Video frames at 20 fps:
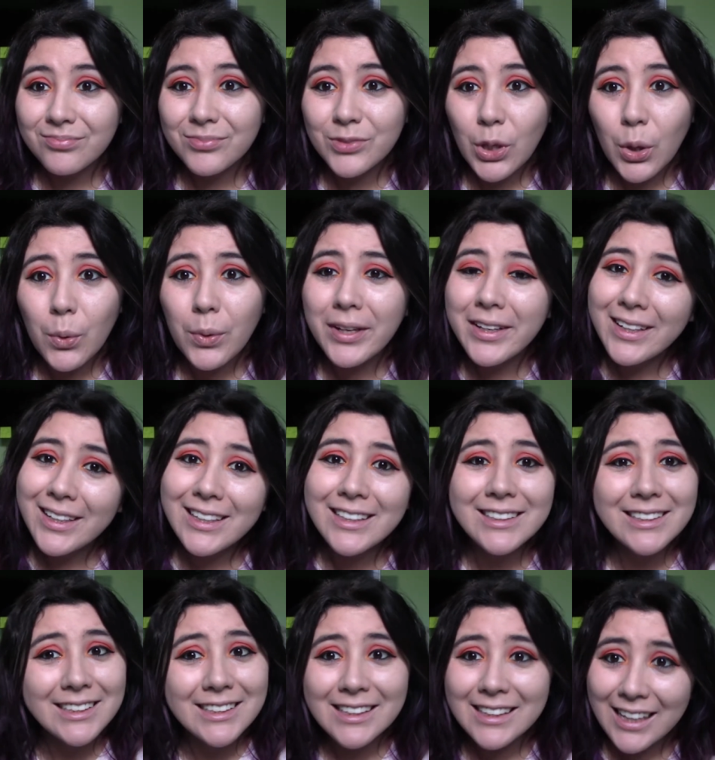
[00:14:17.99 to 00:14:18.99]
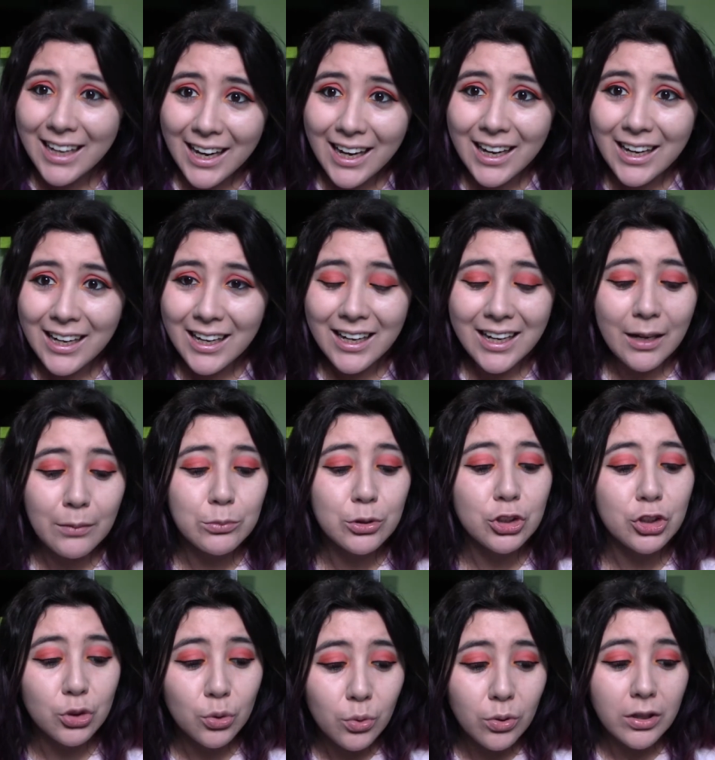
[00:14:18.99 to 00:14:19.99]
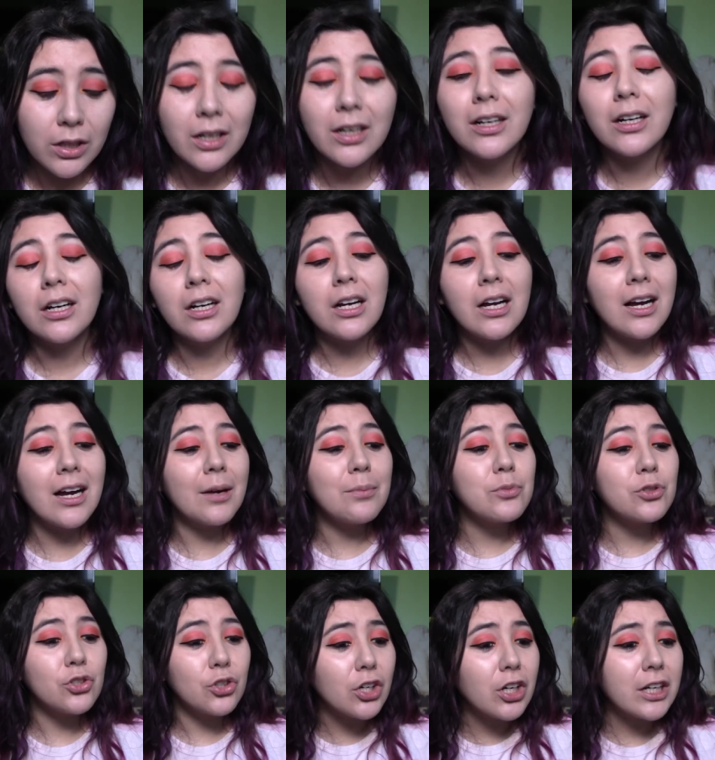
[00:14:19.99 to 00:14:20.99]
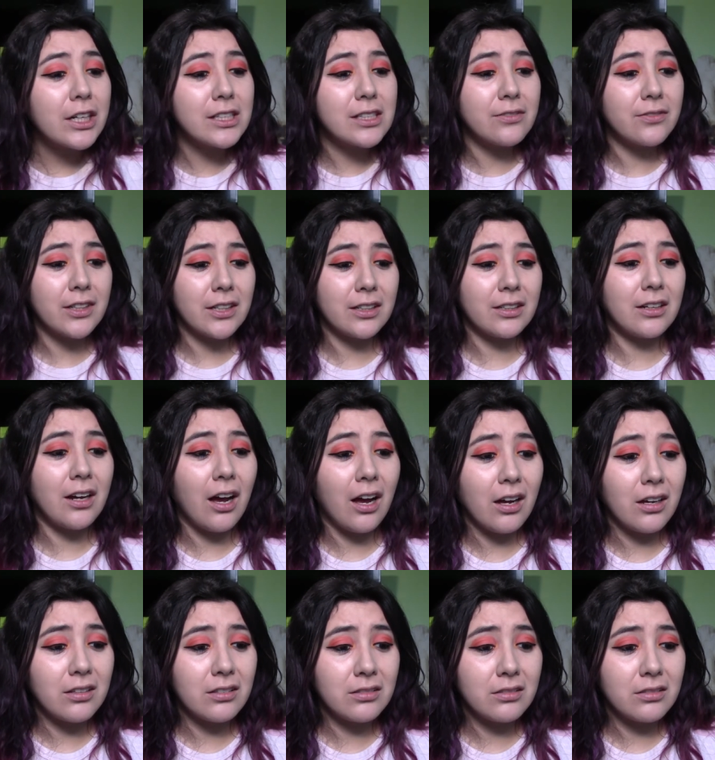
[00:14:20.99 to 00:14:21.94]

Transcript: No, he is not. I'm sure. I'm sure he's not.